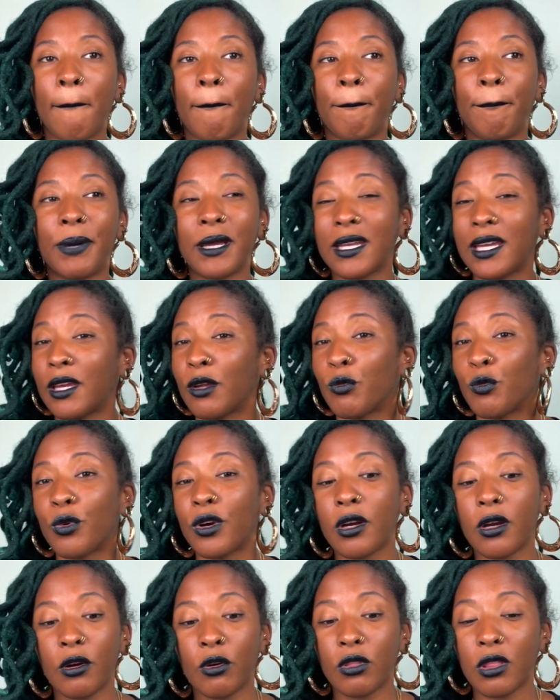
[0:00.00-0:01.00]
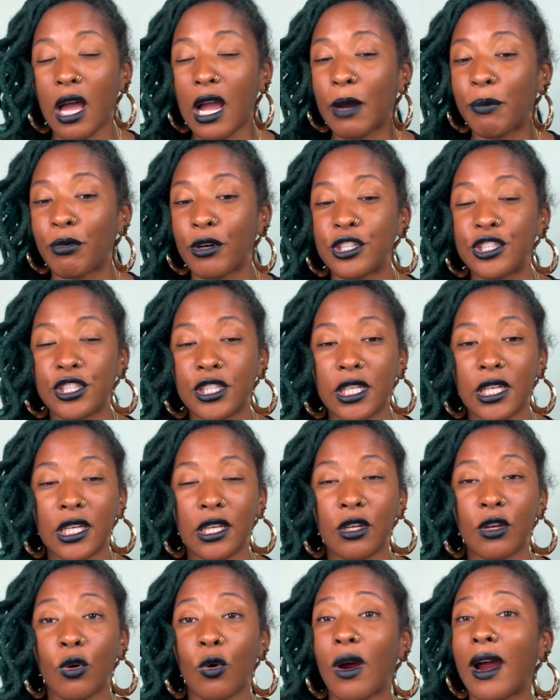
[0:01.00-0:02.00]
But again, we're lock
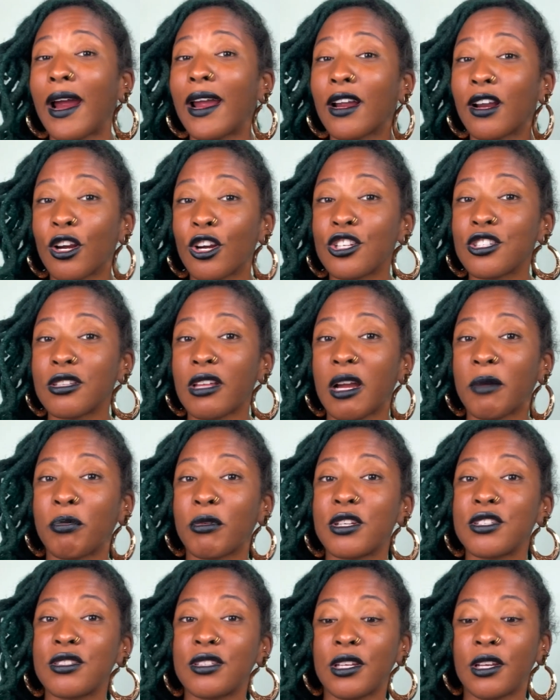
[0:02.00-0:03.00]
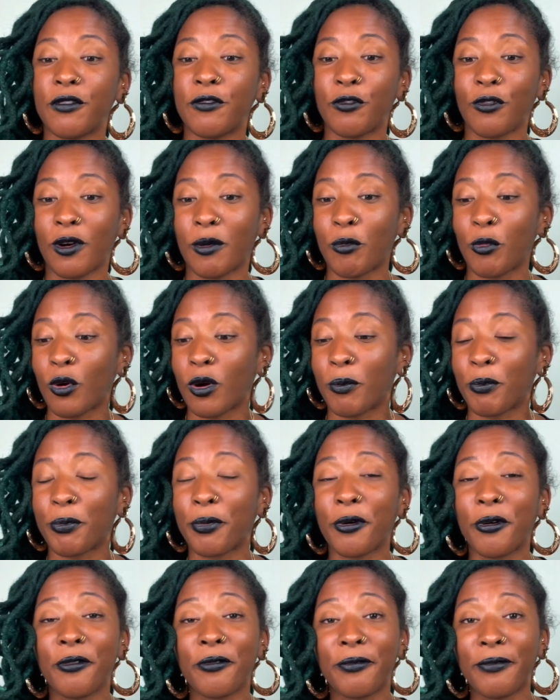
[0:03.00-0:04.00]
brushing, or I encourage lock brushing for a more
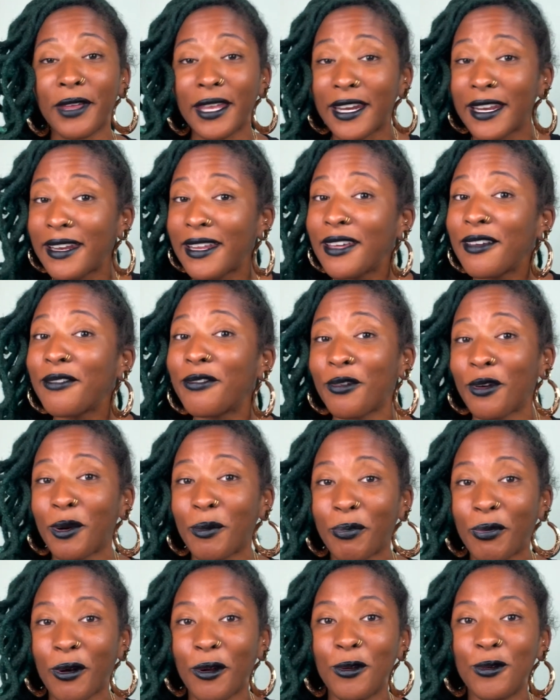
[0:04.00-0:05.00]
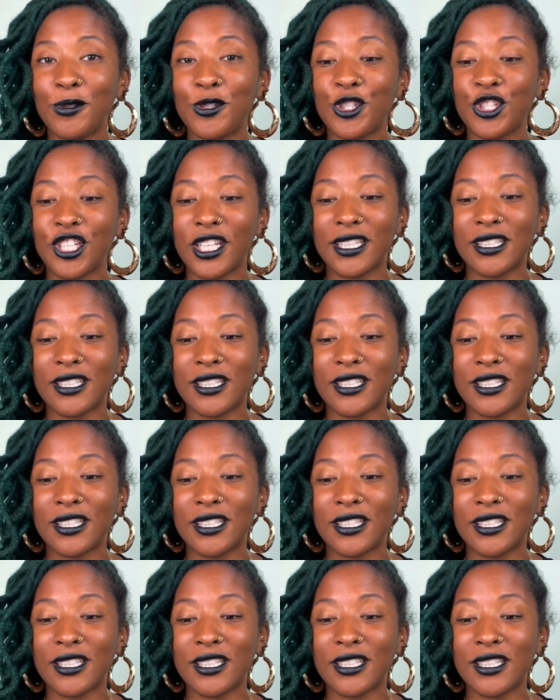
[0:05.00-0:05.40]
preventative approach.